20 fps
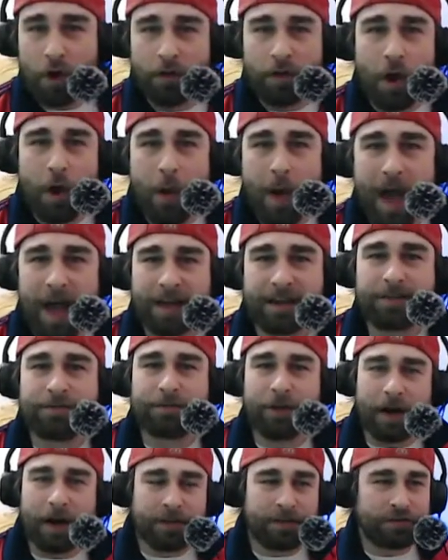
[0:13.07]
Nowak,
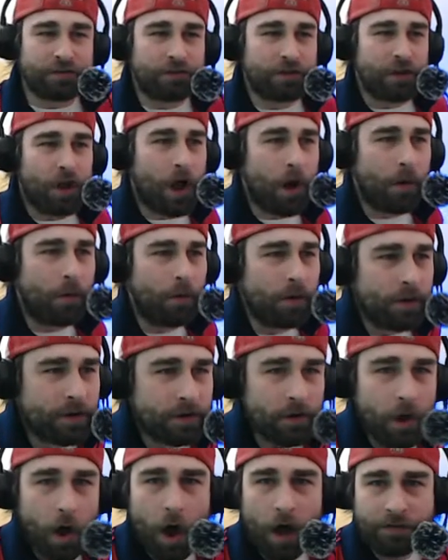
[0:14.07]
friend of the show,
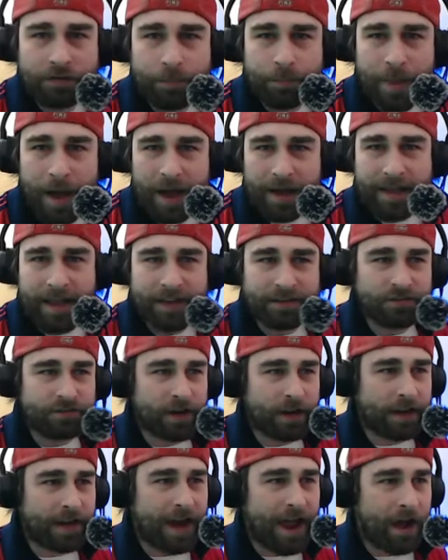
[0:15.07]
awesome podcast.
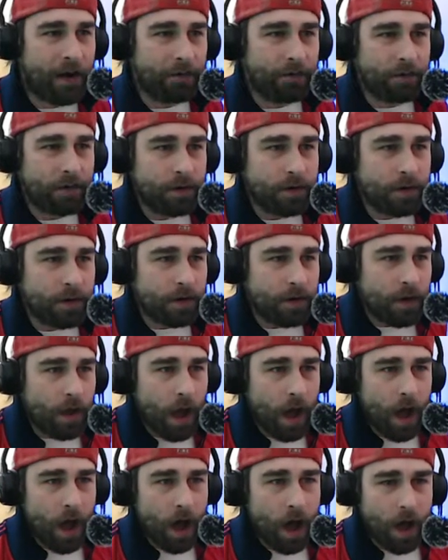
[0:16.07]
Check it out.
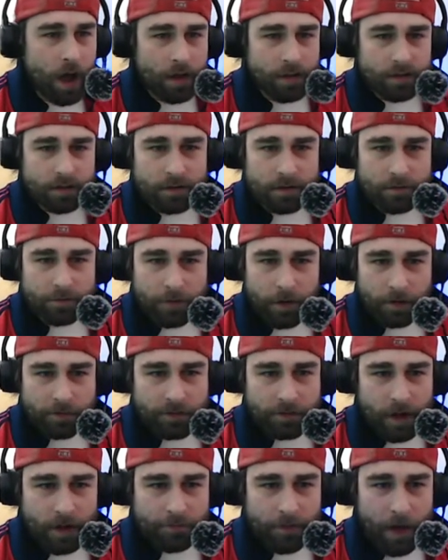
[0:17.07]
Uh,
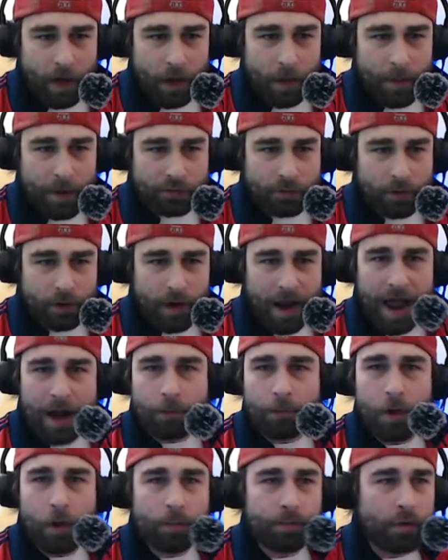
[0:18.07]
first off, follow him on Twitter at
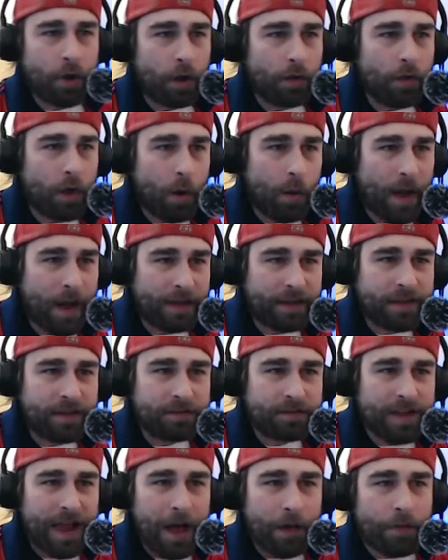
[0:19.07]
Real Piotr Nowak. He
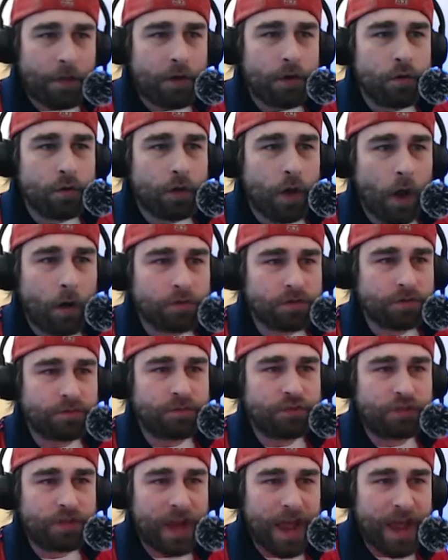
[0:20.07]
is now the new coach of
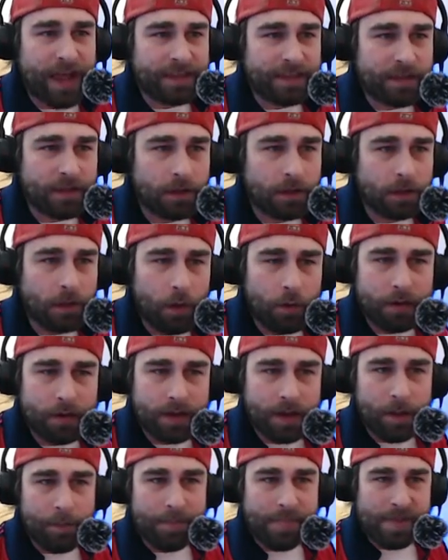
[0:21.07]

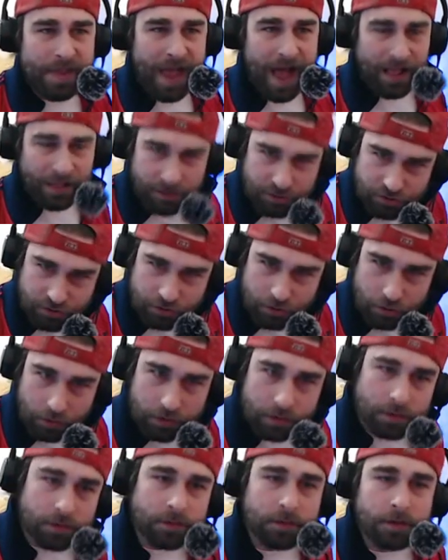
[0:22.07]
Jagiellonia Bialystok.